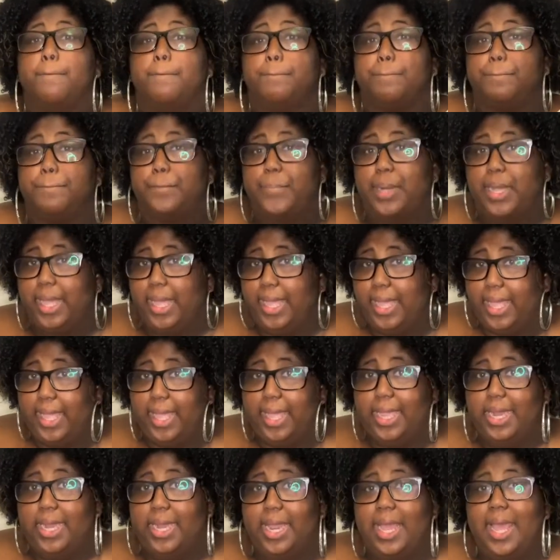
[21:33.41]

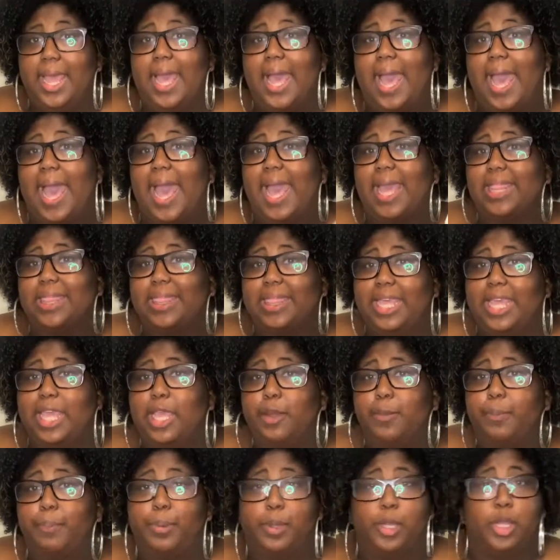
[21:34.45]
But I
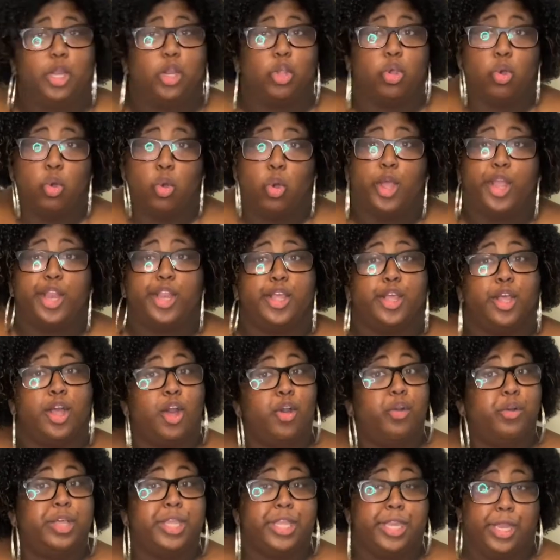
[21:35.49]
then put on
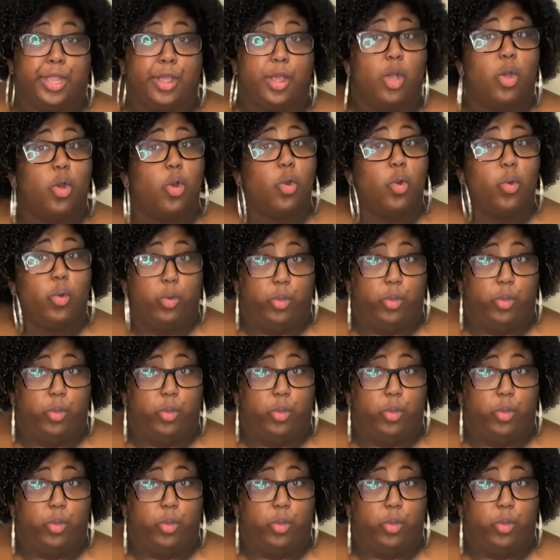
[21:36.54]
coconut